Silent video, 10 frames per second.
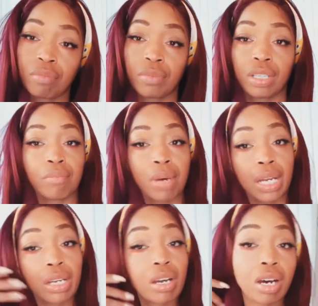In
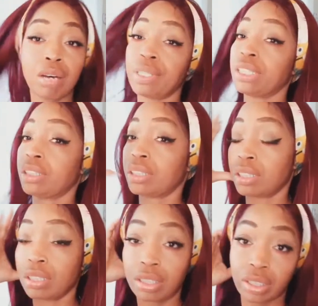my
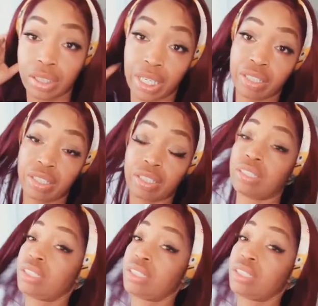comments section.